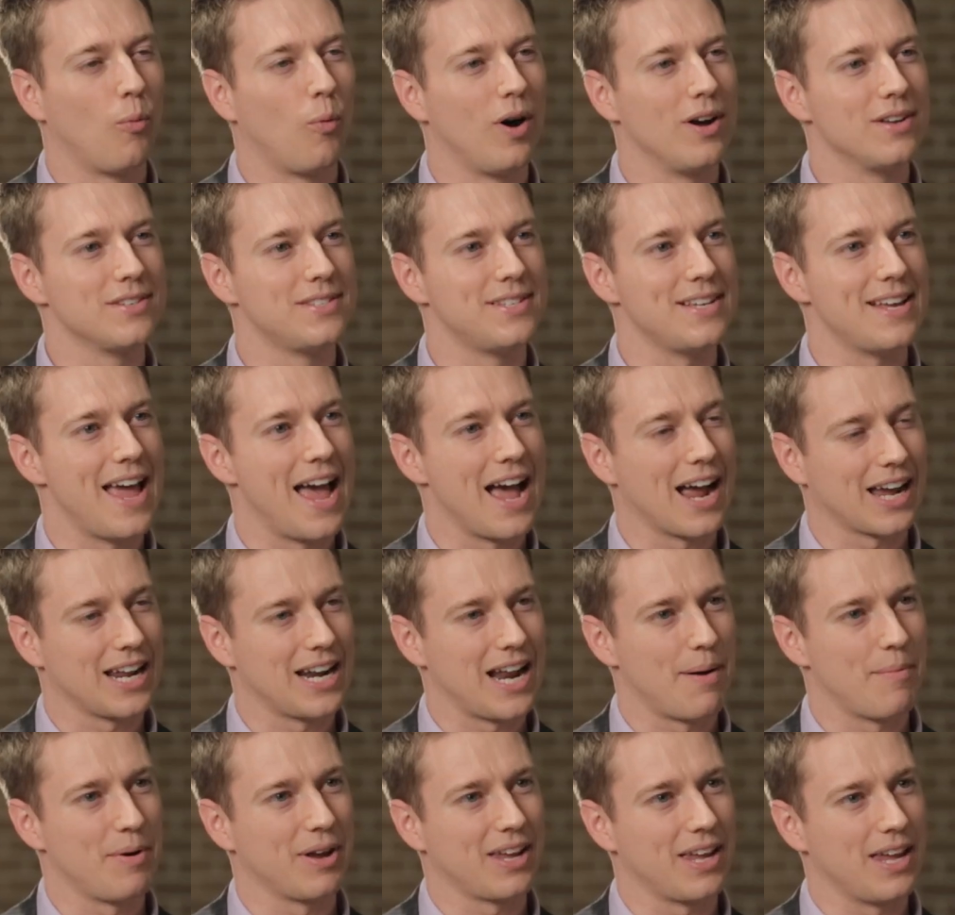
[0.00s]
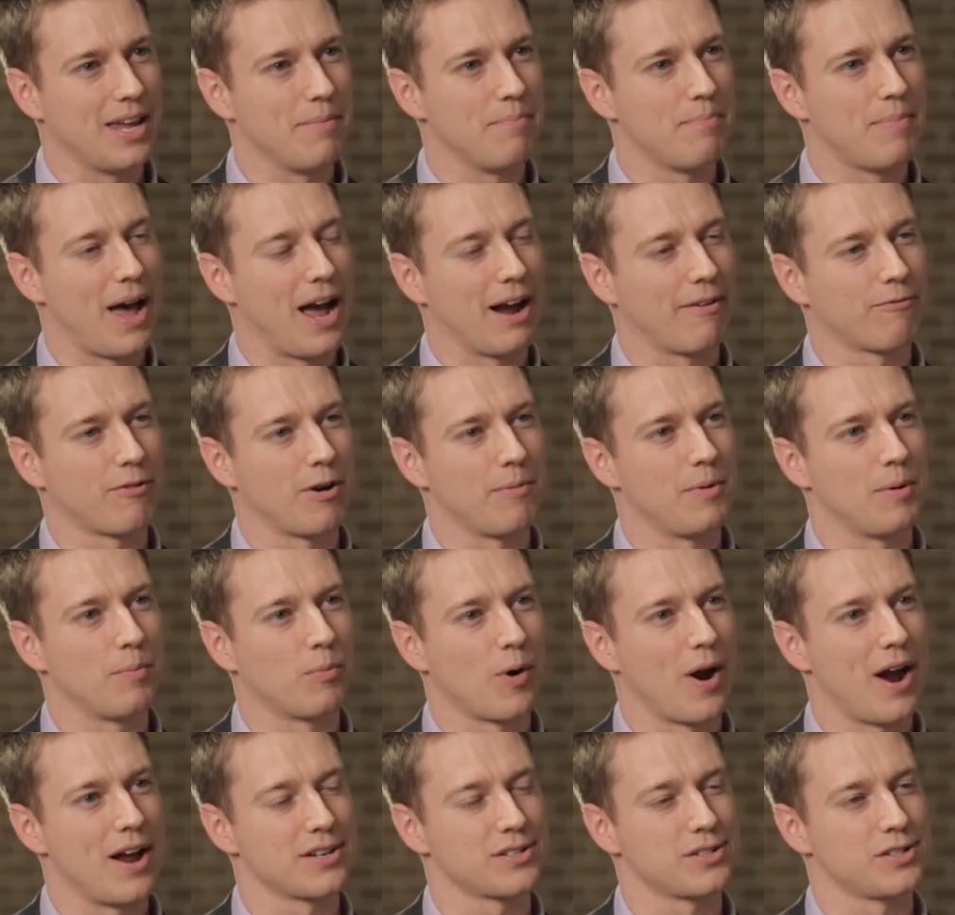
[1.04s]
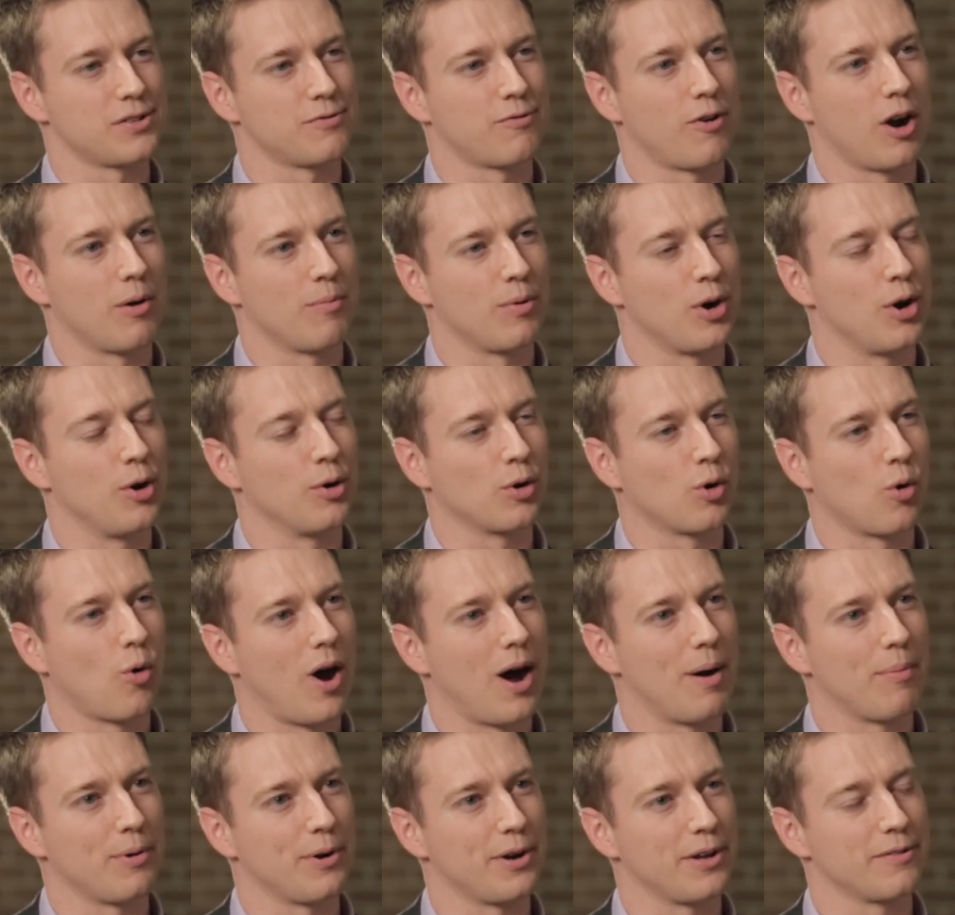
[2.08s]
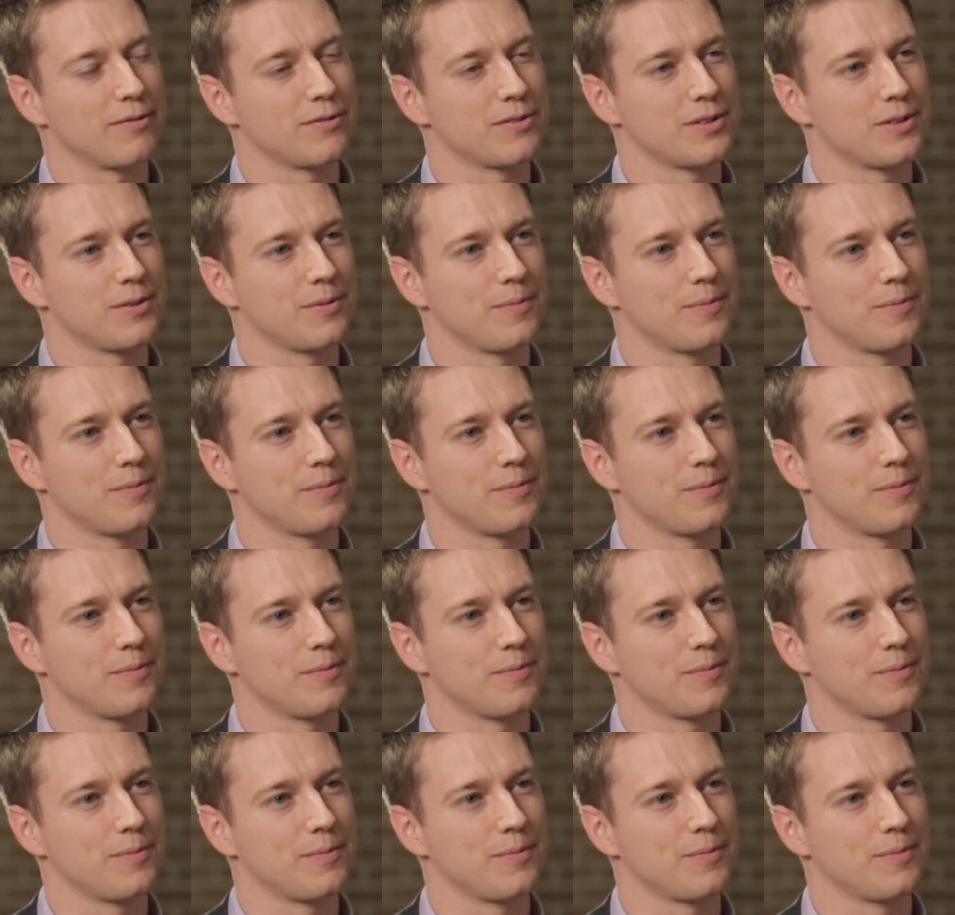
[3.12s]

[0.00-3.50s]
was the economic impact from Nebraska's farmer-owned cooperatives?